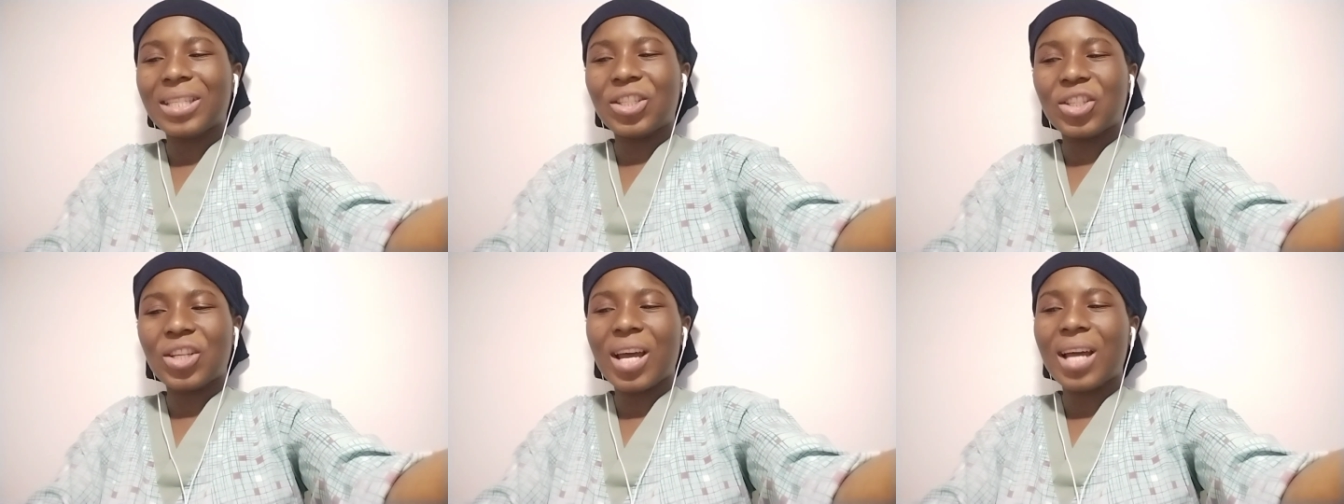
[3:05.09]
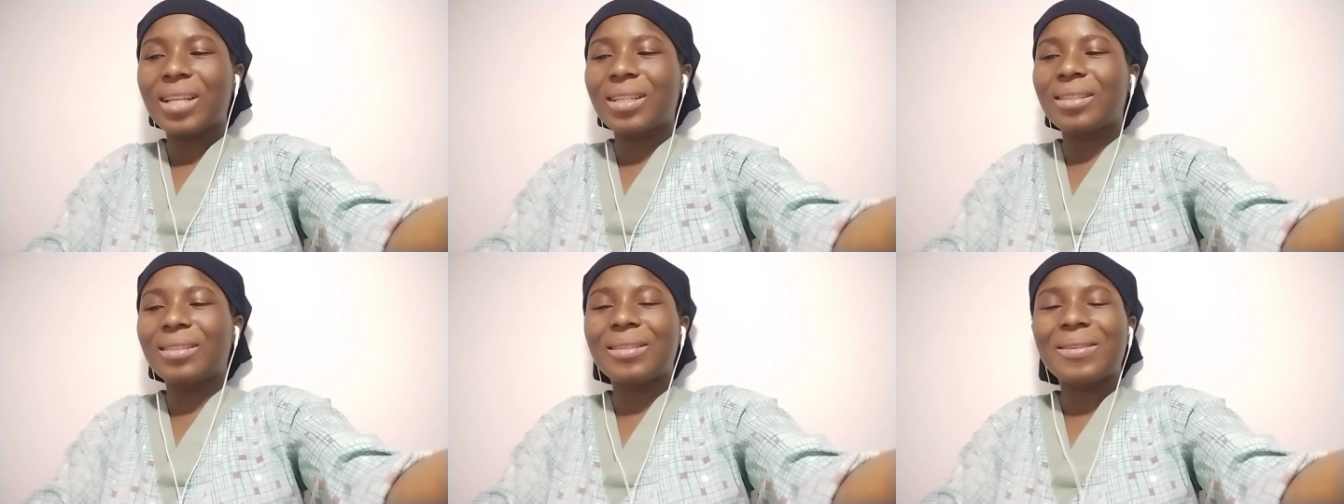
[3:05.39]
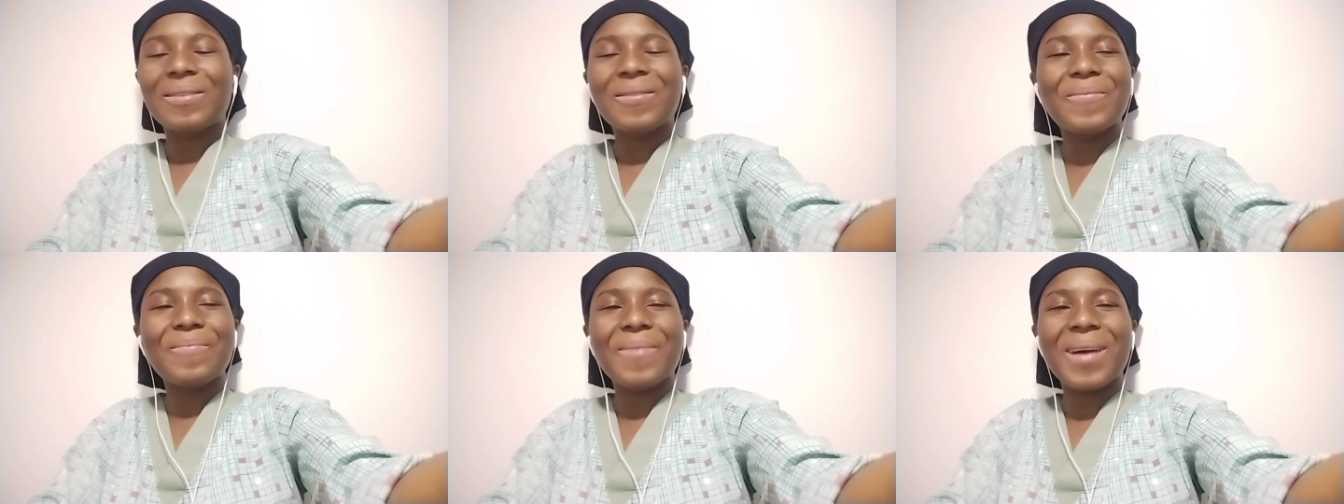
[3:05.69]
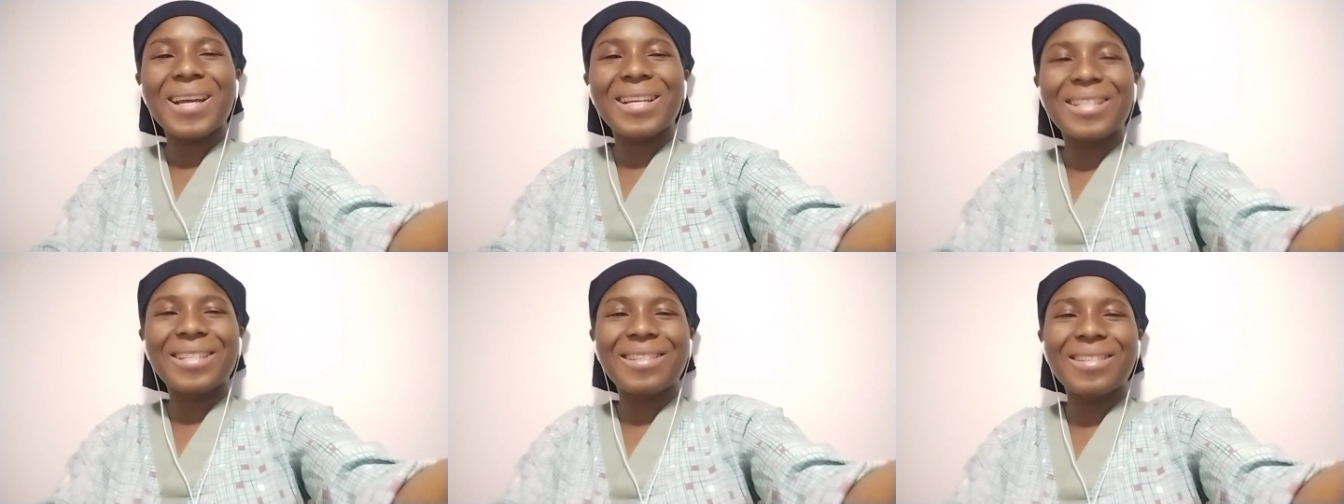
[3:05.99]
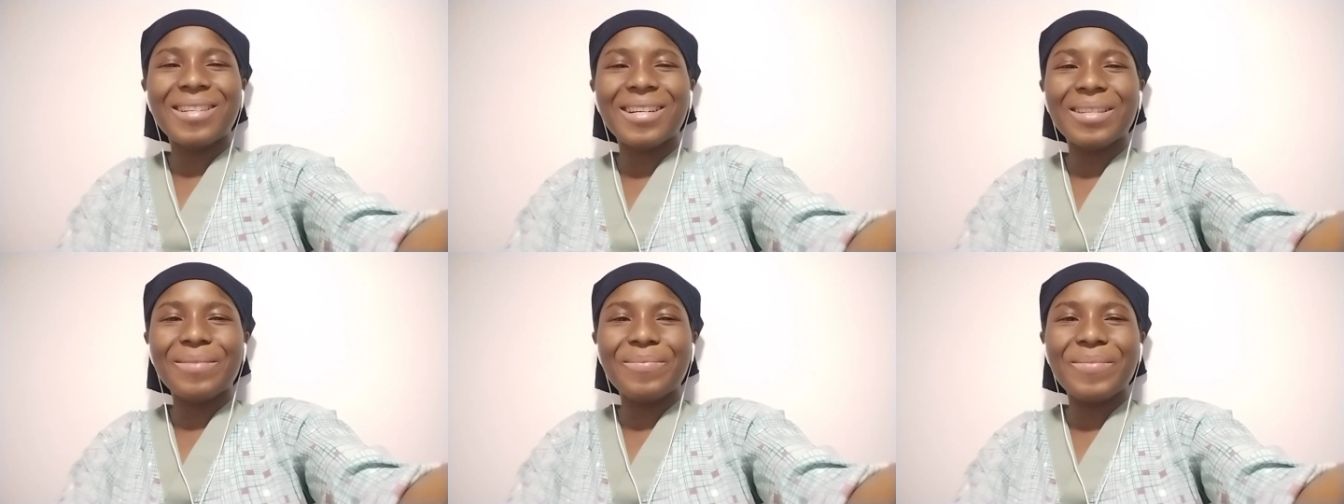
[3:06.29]
channel oh my
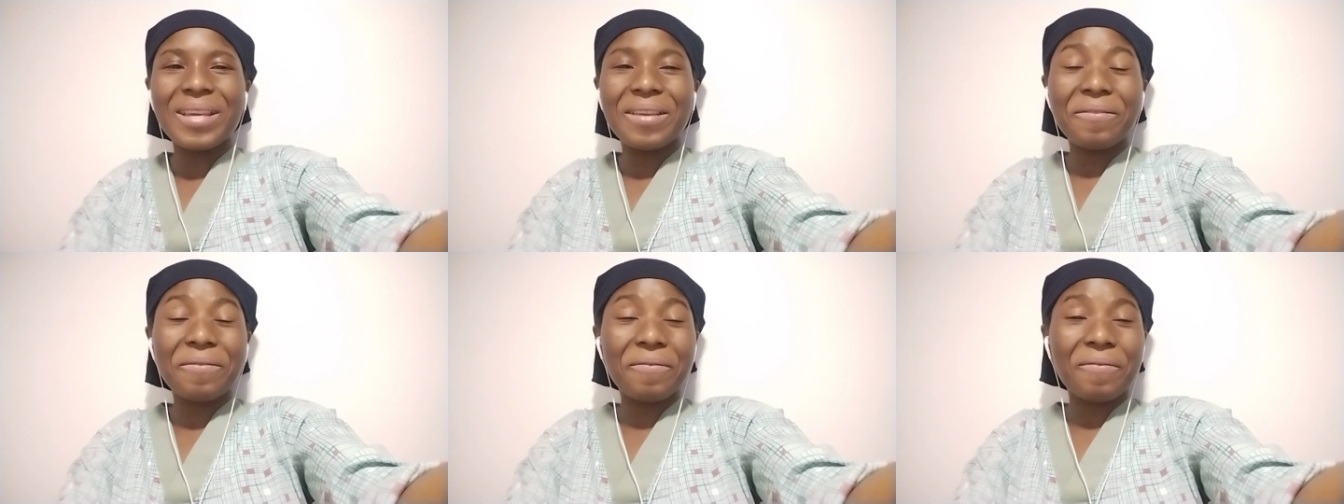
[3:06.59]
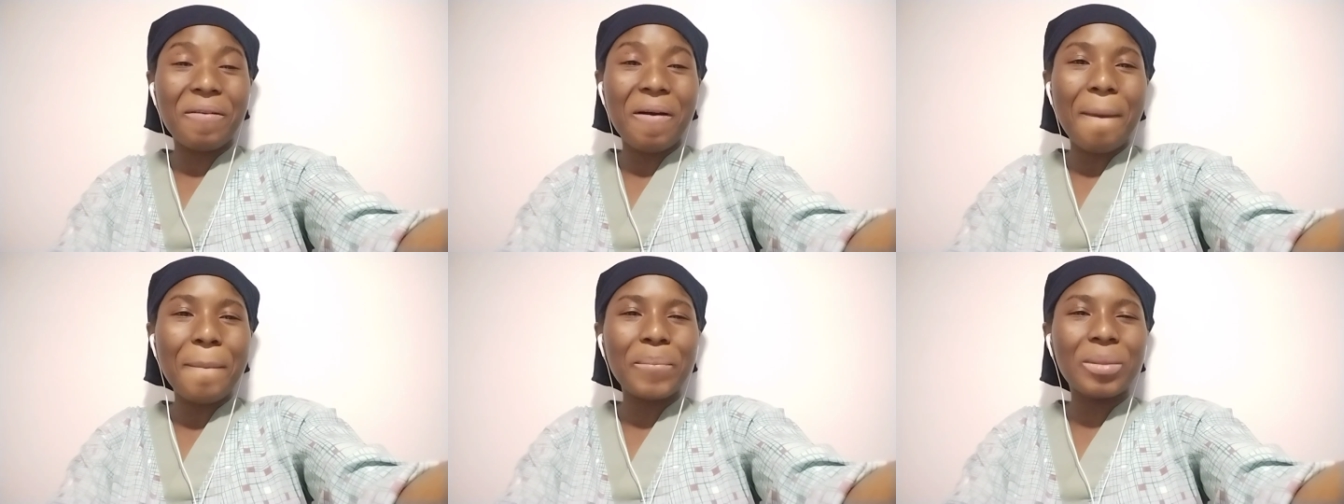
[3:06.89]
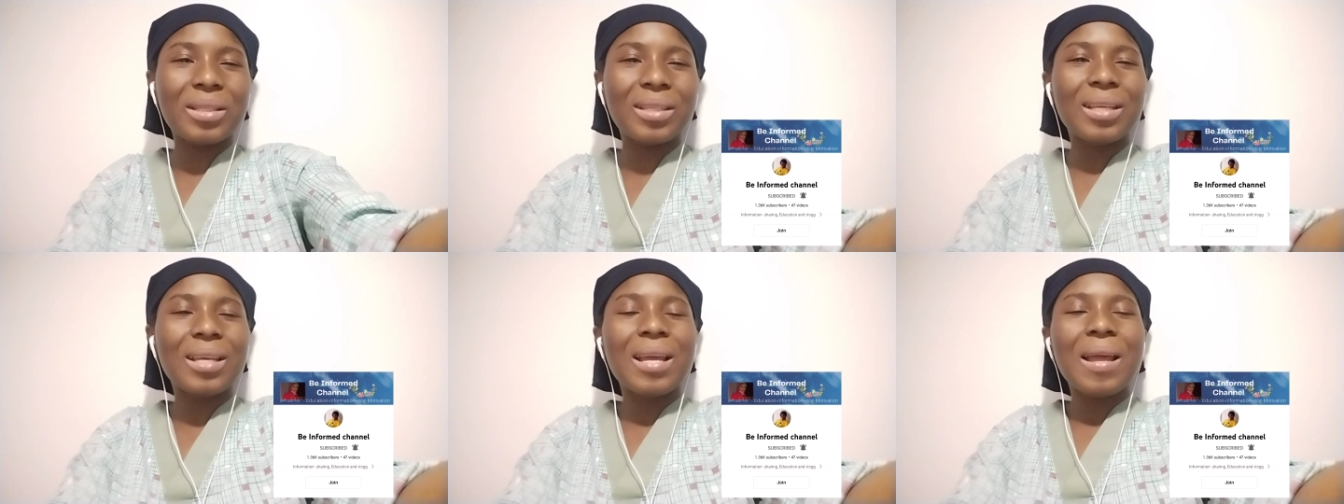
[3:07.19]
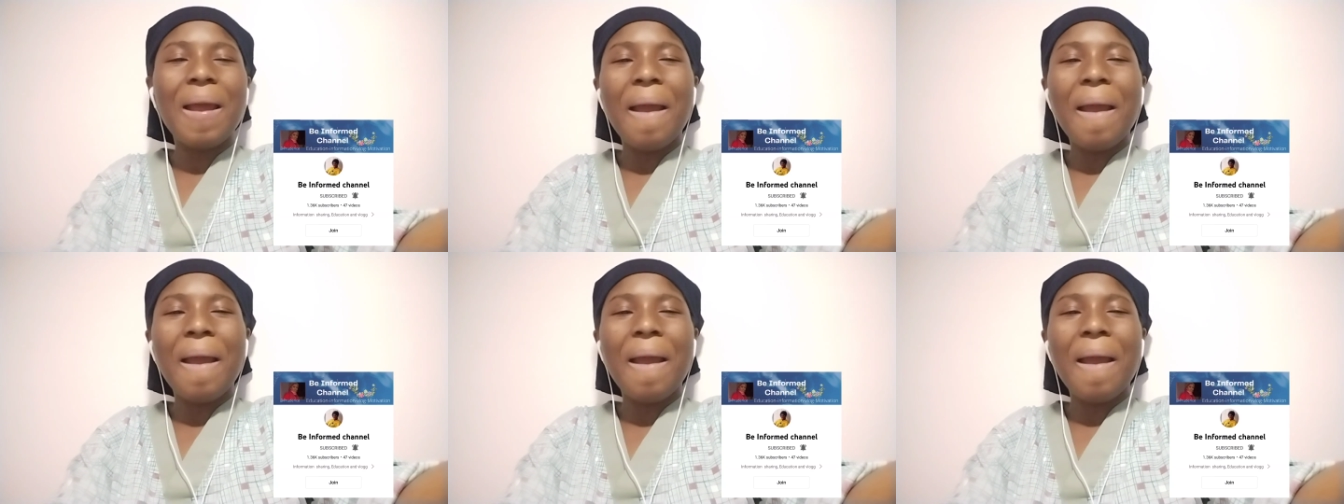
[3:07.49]
god be informed